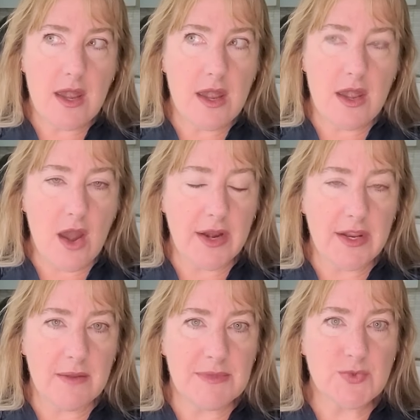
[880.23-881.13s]
Not
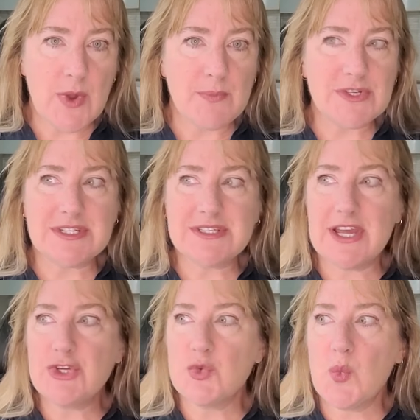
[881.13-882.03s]
in a
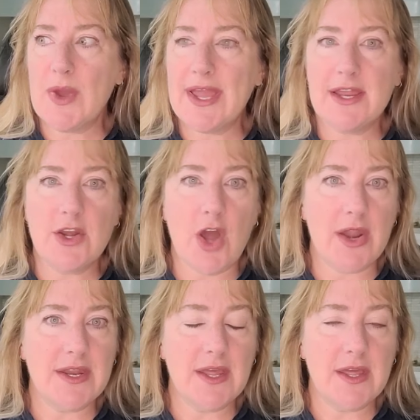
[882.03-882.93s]
misrepresentation way,
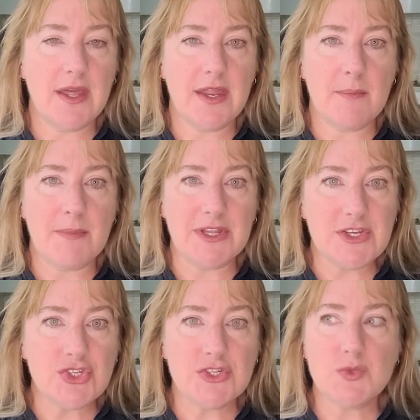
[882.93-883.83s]
not in a in a
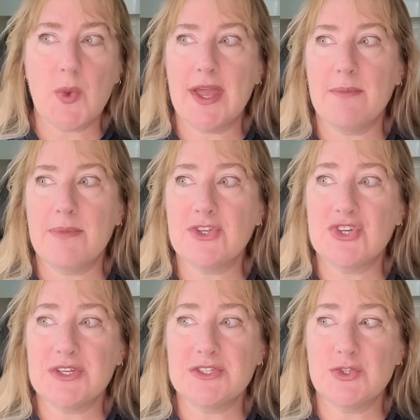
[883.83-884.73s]
malicious way, but
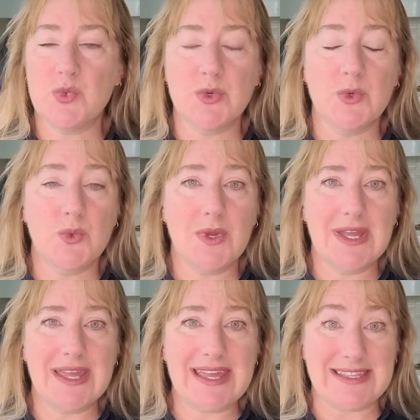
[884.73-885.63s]
just through
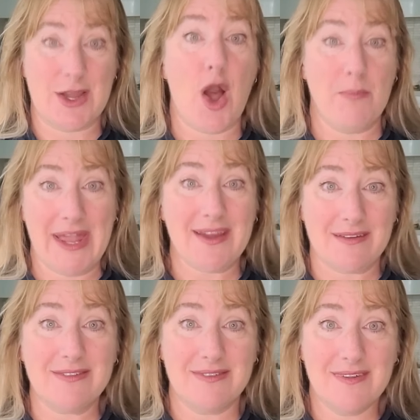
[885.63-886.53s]
complex.